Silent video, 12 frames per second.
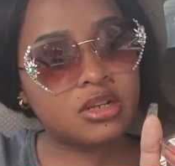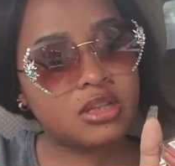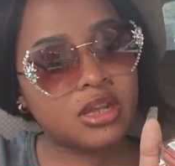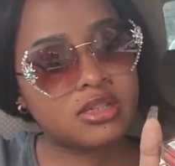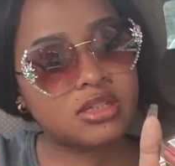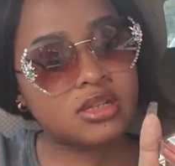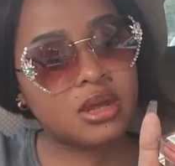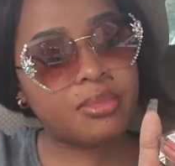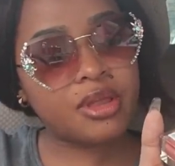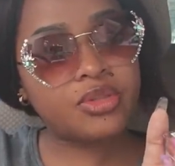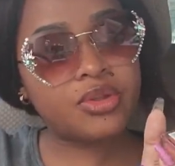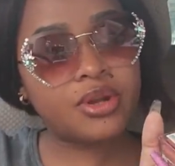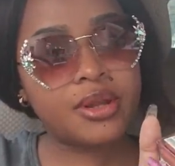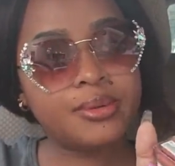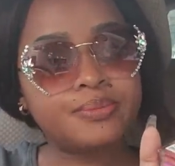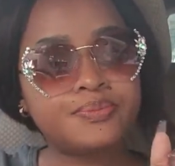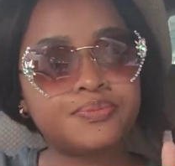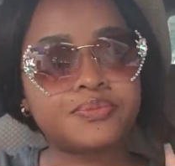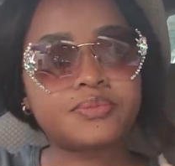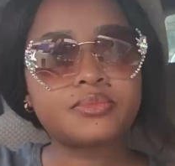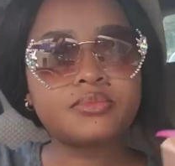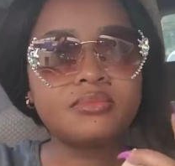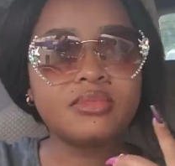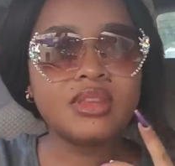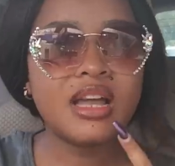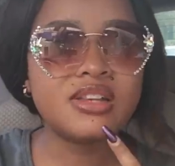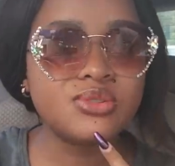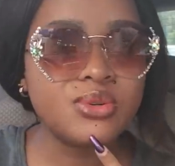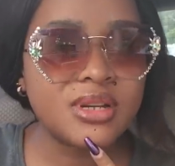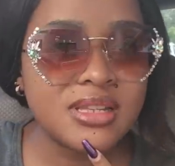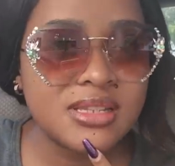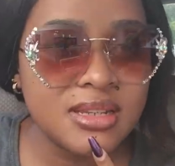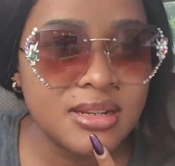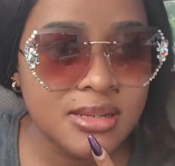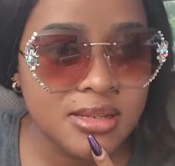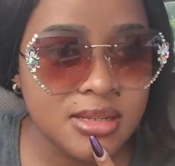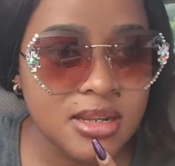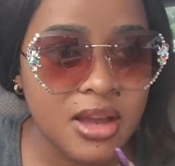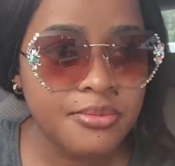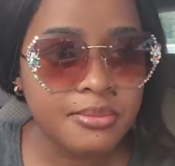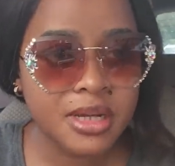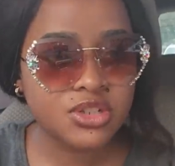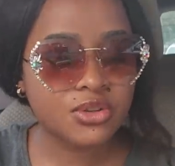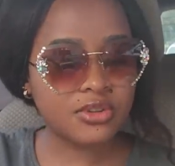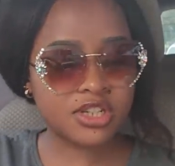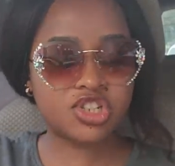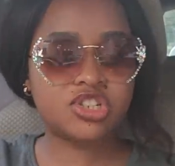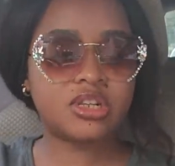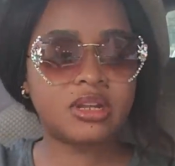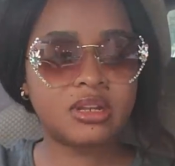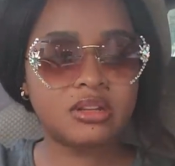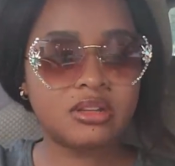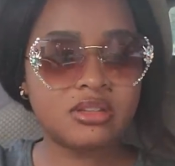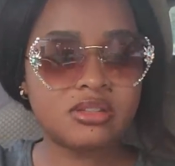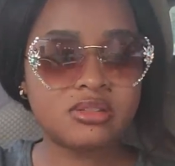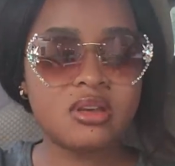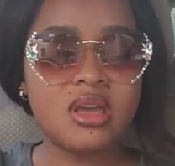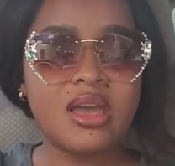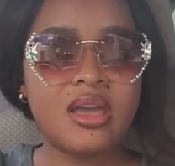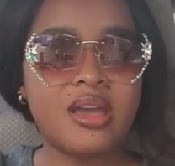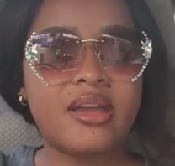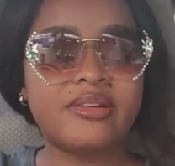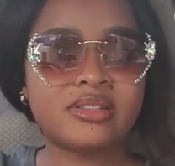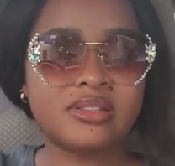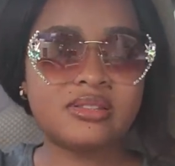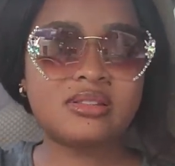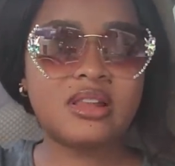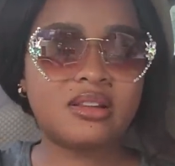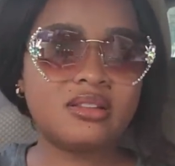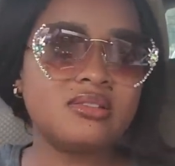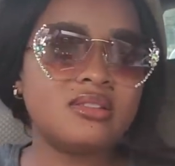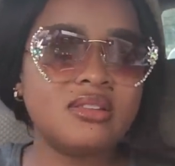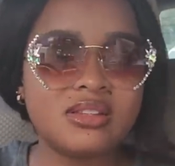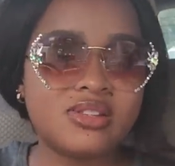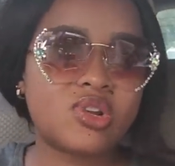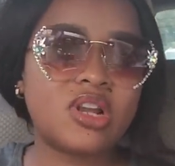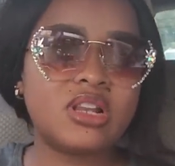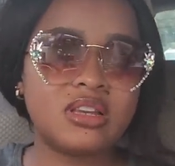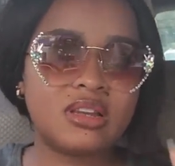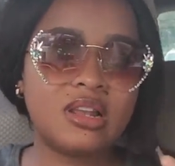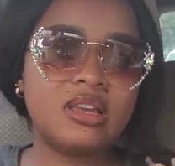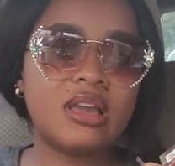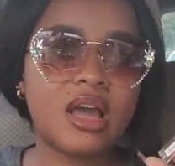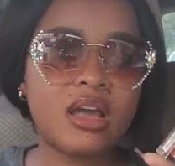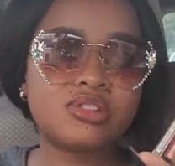That's number 3. As you can see, it doesn't have much of a shade. It's like literally clear.